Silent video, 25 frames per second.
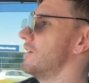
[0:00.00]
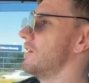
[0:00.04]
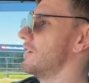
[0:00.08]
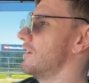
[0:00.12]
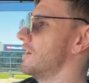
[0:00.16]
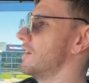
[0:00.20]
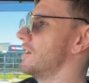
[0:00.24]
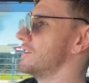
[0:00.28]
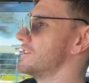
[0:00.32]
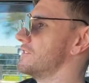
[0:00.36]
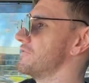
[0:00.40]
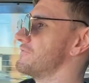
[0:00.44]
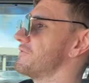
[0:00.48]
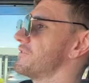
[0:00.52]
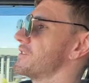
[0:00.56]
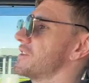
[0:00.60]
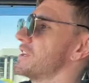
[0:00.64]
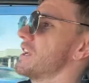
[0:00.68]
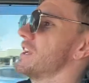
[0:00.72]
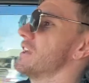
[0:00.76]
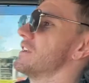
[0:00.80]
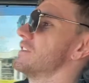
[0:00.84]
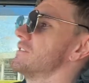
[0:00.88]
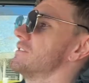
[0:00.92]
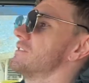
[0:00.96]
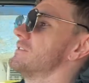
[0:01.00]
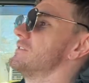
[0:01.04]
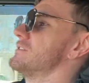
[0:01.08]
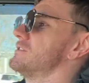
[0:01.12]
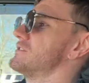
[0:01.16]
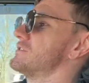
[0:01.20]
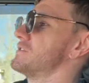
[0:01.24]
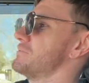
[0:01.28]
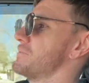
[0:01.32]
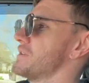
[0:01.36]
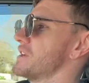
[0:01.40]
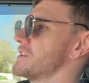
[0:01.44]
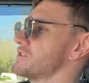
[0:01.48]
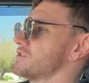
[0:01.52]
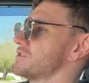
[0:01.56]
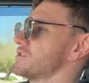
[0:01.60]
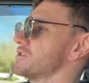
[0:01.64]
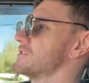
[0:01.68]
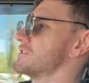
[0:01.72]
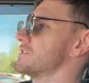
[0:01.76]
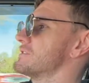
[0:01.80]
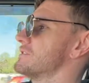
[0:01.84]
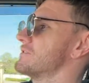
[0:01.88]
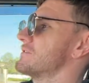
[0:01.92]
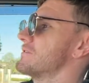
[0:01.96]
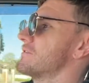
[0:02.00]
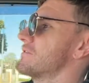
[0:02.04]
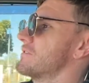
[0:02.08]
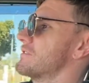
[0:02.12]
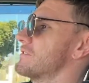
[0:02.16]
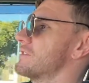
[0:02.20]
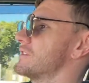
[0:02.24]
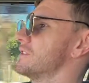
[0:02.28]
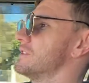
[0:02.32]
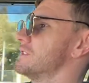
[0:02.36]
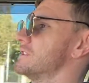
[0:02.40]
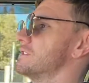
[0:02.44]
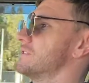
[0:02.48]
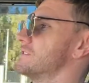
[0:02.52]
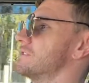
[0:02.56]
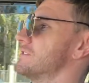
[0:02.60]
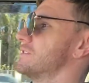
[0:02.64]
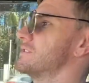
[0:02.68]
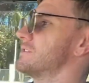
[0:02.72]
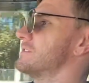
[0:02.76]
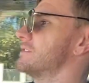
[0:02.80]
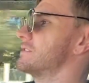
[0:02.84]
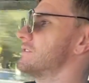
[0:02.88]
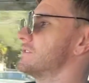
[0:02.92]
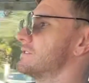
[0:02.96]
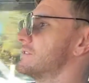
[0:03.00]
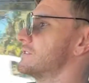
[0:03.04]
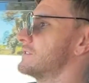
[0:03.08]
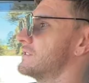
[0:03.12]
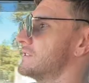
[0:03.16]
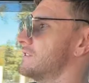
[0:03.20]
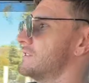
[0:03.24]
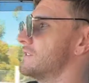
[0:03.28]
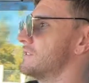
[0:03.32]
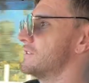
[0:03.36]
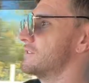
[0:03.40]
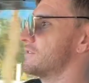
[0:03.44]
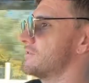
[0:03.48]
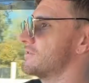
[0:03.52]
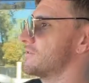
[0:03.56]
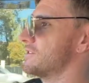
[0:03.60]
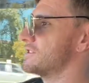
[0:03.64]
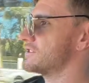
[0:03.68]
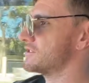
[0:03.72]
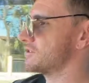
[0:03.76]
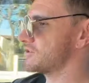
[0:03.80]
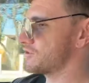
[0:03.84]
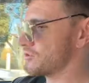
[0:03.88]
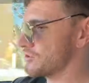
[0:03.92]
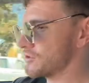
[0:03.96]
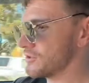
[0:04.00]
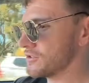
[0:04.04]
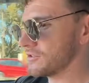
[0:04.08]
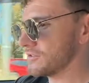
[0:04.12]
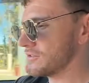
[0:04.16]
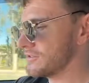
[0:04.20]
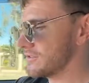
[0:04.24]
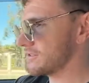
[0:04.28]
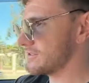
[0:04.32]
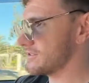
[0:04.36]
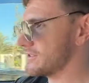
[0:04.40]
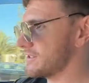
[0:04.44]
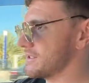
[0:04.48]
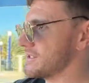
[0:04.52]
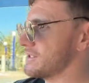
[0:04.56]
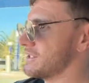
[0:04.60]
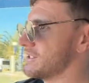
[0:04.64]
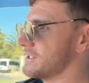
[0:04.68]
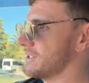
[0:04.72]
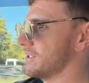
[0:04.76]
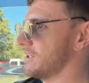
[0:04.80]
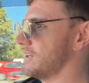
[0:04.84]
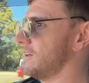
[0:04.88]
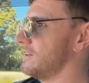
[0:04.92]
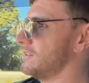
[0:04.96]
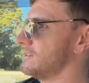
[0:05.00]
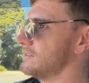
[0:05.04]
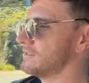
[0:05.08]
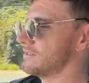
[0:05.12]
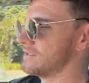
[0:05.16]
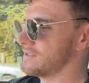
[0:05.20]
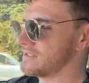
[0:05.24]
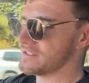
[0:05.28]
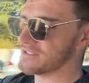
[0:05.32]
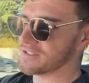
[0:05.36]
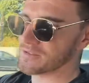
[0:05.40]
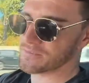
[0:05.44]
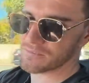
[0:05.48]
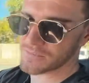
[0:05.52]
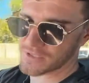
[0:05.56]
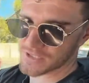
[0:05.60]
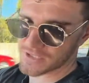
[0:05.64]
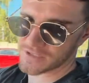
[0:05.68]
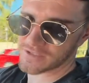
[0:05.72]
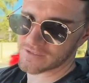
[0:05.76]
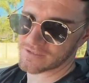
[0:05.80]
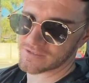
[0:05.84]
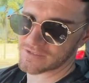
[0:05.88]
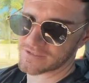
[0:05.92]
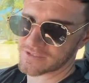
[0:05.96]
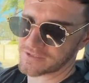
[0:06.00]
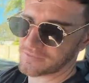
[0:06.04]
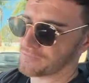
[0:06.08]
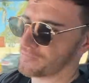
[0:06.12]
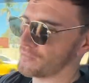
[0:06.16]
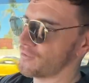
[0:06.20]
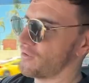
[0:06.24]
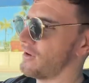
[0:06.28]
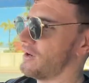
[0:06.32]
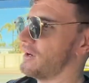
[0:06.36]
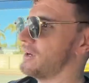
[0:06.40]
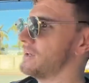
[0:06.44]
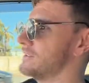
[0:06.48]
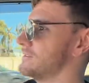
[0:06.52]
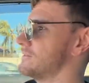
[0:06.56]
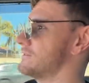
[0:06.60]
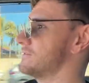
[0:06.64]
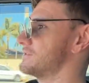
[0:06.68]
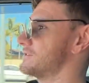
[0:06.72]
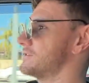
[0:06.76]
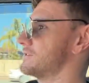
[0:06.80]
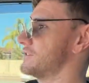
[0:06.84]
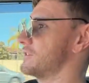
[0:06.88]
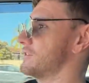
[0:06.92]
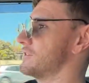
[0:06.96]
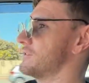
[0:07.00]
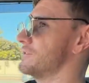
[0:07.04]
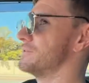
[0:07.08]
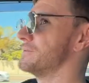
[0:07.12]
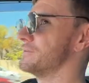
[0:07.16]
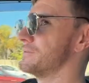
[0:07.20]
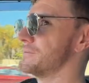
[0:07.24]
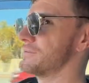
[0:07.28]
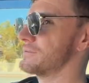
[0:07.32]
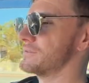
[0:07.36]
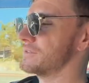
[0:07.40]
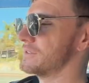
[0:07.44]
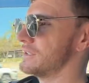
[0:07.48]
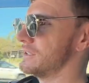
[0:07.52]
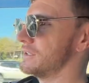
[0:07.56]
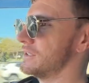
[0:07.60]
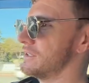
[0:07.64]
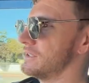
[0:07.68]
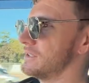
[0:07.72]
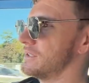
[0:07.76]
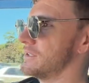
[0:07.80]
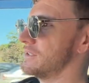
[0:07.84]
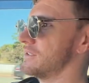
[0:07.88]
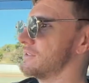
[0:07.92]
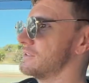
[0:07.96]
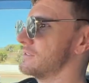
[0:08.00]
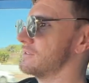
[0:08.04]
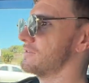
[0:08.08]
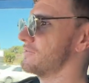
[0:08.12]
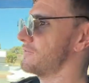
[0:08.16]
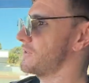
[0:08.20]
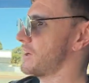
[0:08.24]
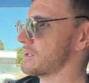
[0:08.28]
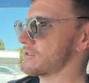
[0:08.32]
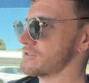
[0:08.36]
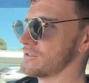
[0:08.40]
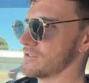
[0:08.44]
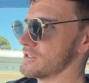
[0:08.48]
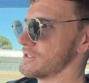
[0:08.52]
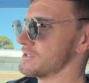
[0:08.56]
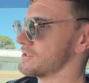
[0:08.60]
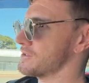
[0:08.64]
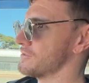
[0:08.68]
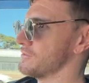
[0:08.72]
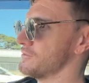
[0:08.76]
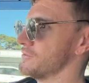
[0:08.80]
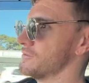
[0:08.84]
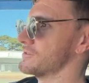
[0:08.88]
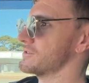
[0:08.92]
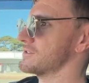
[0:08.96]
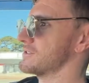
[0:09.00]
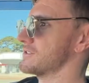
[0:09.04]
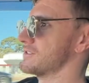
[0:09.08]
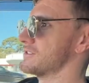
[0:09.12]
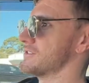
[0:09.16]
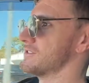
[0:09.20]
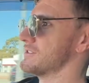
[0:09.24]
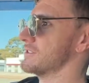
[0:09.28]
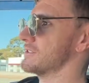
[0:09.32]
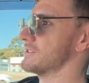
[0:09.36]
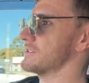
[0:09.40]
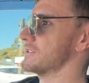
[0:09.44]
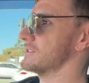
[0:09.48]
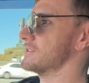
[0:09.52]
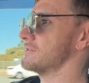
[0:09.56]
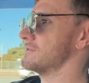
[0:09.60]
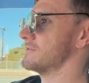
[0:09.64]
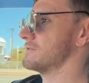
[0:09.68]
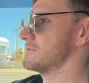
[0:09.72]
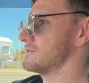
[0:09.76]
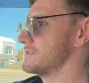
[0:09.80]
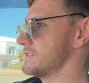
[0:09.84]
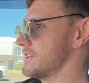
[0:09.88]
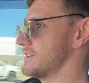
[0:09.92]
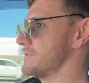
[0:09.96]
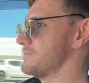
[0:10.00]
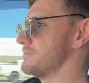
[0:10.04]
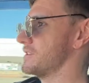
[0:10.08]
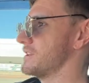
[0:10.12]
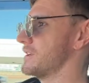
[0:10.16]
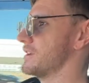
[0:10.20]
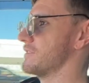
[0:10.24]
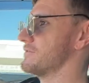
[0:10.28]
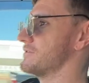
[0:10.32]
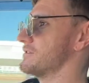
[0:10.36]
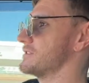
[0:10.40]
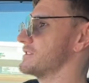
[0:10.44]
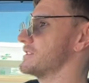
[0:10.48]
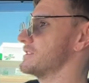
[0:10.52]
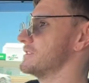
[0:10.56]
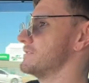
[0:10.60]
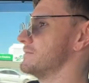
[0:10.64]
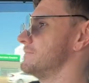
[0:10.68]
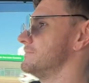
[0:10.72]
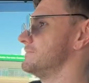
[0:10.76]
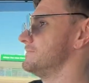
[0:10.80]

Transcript: I did forget to mention that this tune that's in here is emissions compliant. So factory exhaust's still in, DPF's in.